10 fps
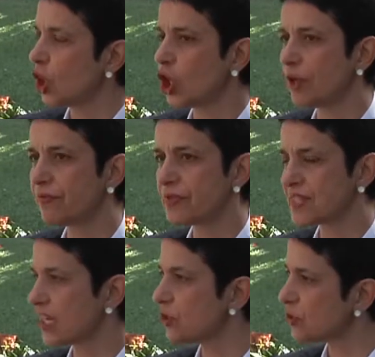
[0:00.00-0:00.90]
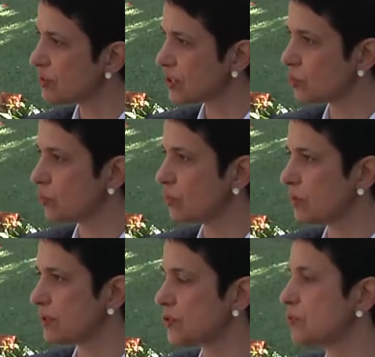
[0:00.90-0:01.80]
of secondary school
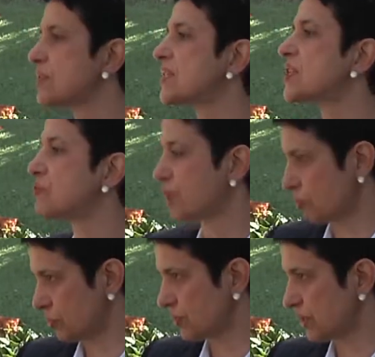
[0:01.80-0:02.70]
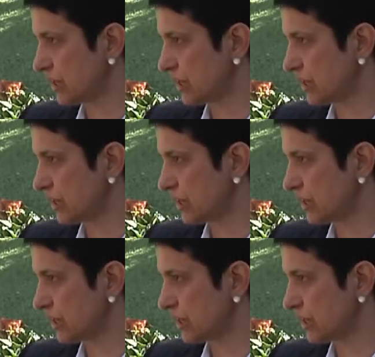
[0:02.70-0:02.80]
students is recruited.